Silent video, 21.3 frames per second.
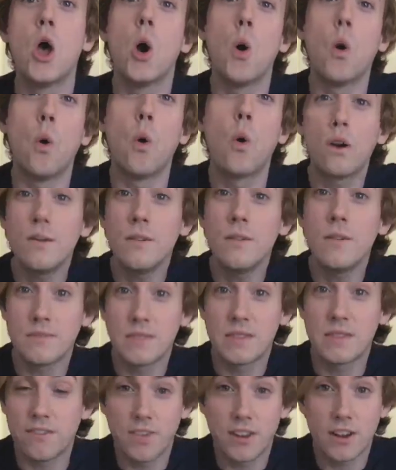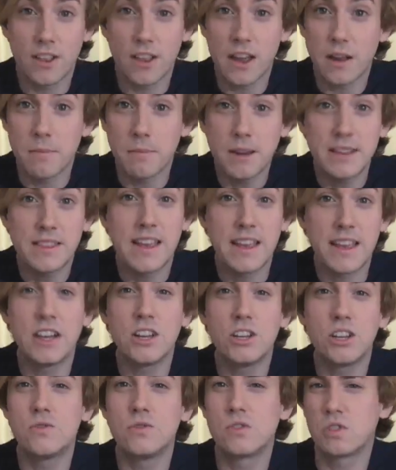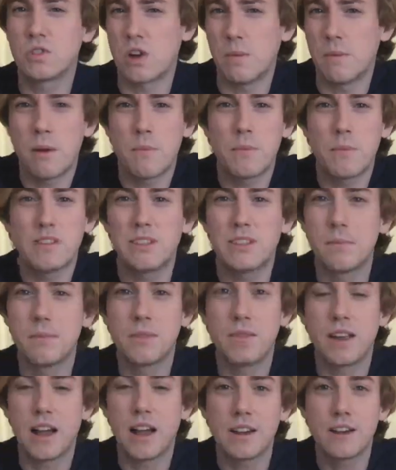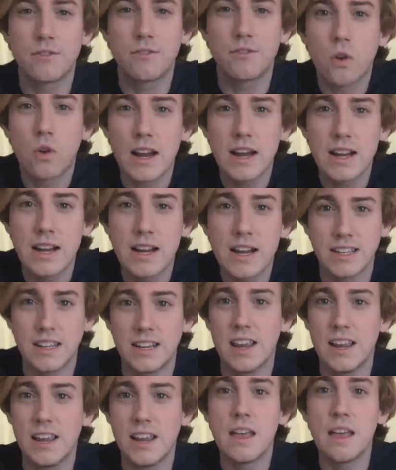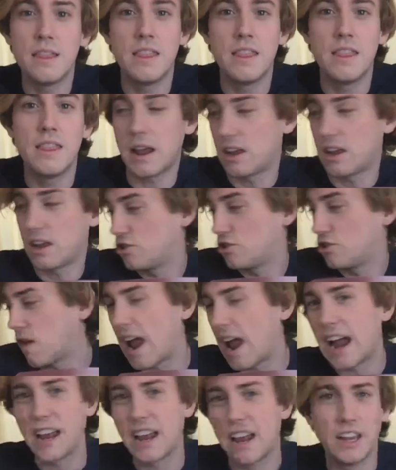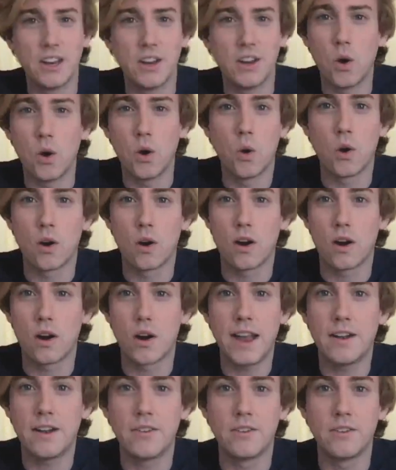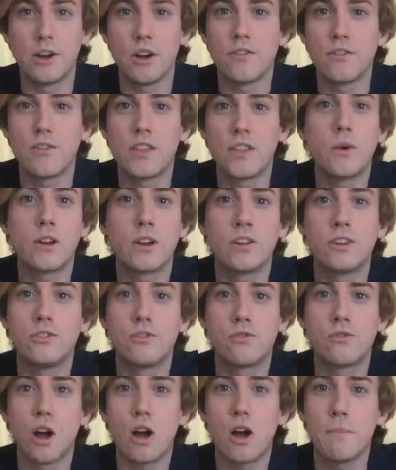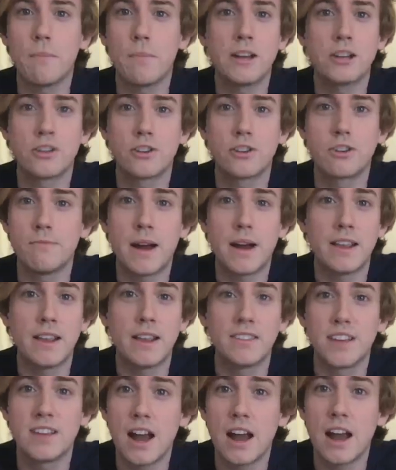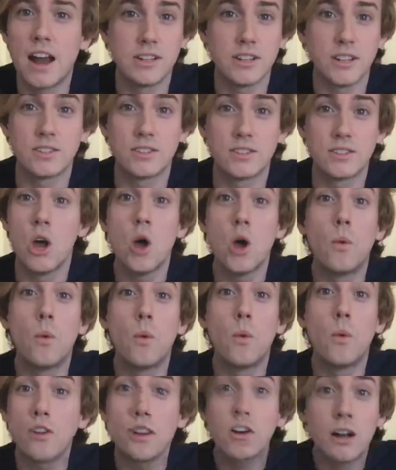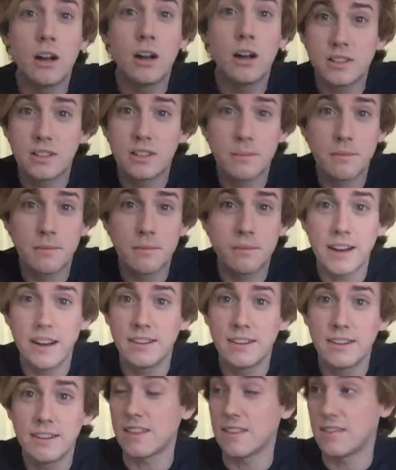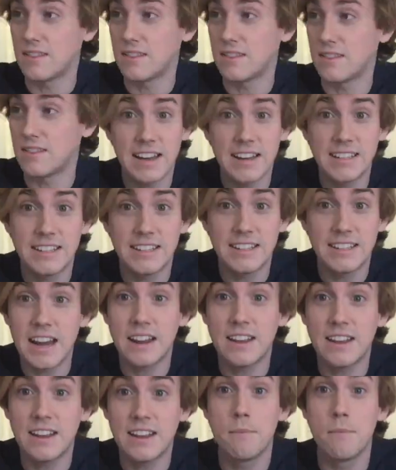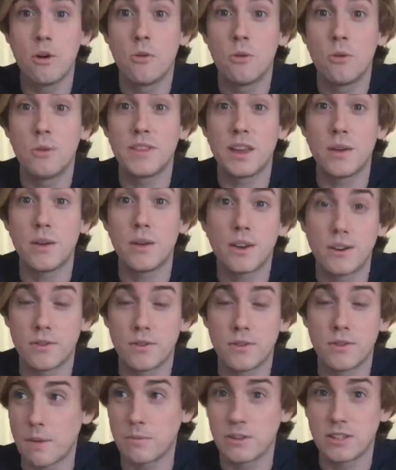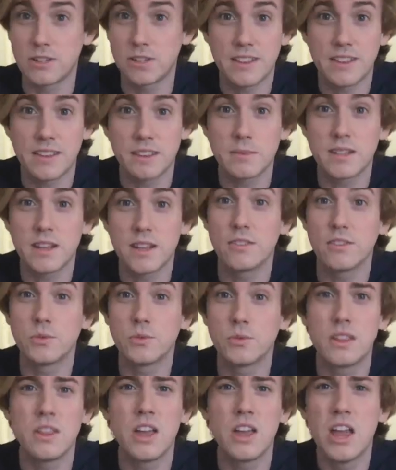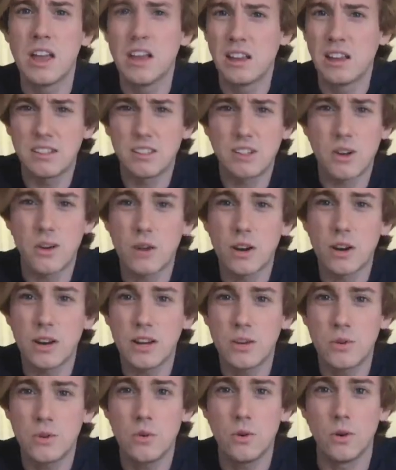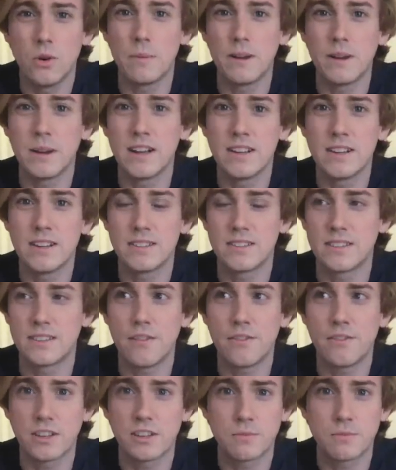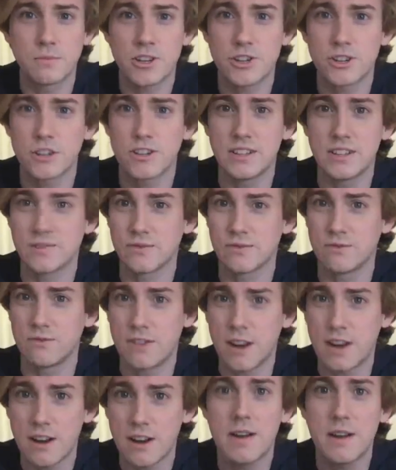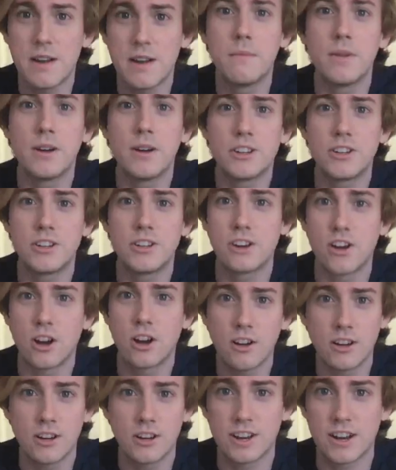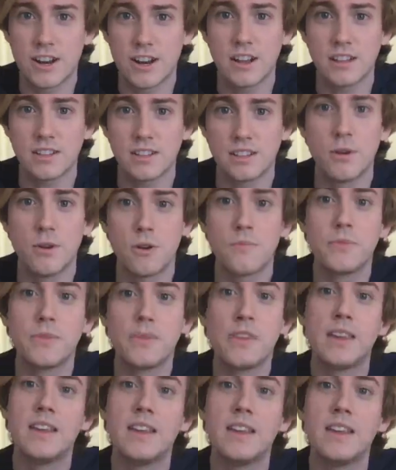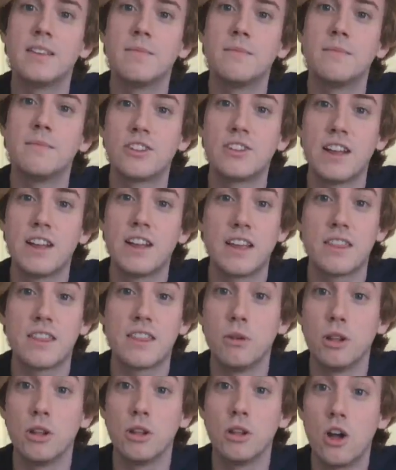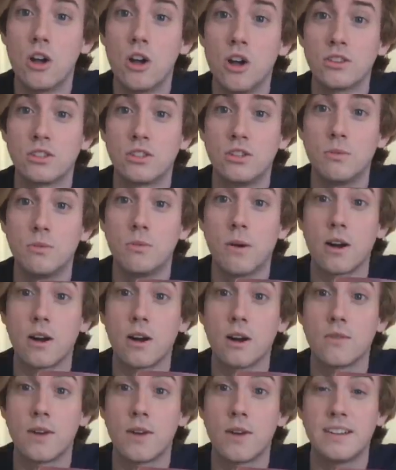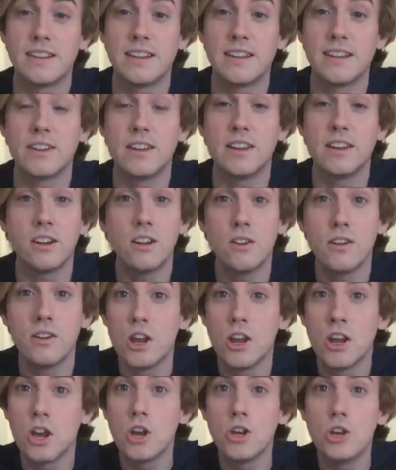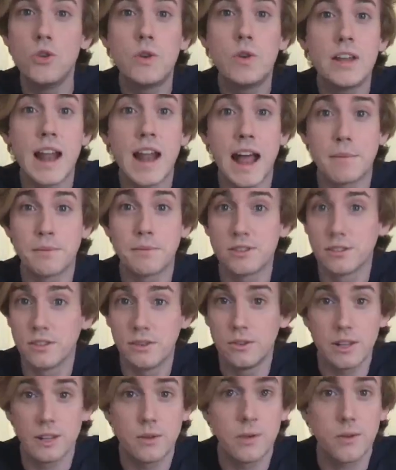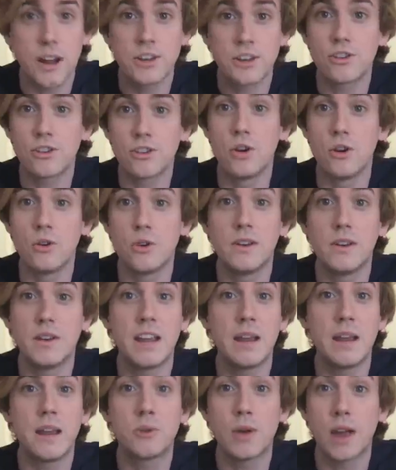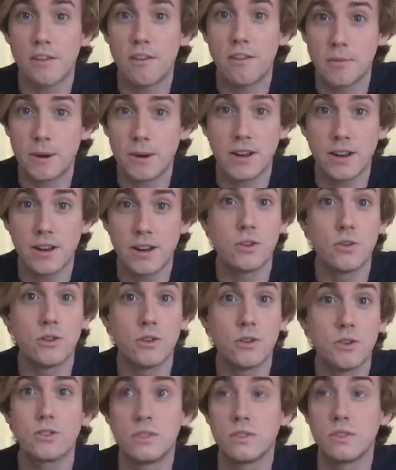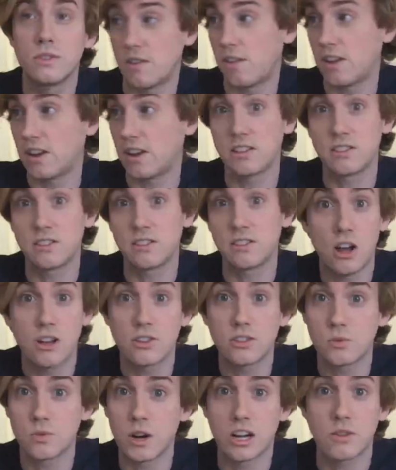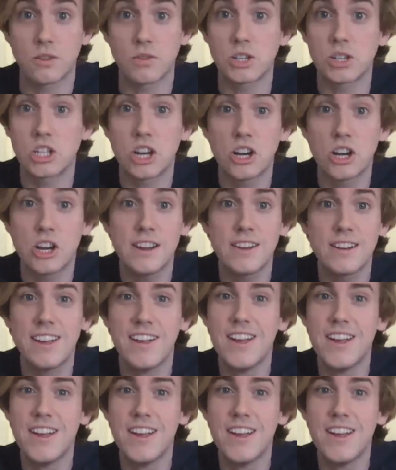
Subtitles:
or if they're like me, they can come up with something kind of crazy like a dragon, or I don't know, if they want to draw a picture of Miley Cyrus. Whatever comes to mind that day, that moment they want to represent themselves with is totally cool, because self-expression is very much encouraged at Osmo. Much like the belongs to part right down here, you can absolutely write your own name so everybody knows if it gets lost where to return it,